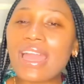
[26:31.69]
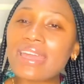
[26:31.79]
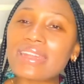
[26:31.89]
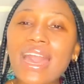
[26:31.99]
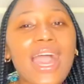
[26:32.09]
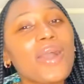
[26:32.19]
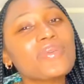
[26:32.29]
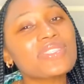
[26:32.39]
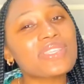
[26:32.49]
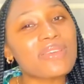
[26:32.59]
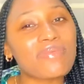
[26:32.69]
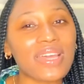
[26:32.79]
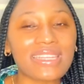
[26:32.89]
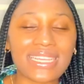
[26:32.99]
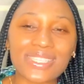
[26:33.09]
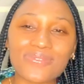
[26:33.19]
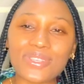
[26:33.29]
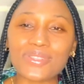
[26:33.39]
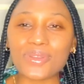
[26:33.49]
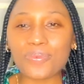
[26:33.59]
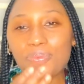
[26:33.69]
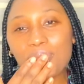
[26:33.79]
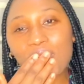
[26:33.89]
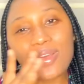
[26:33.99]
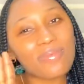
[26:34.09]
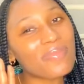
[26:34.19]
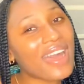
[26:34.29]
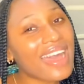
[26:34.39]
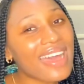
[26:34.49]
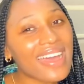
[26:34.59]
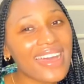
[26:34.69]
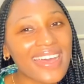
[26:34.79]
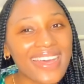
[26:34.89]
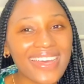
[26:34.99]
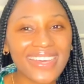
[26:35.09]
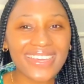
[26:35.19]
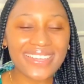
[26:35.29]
and I will see you in my next video. Bye.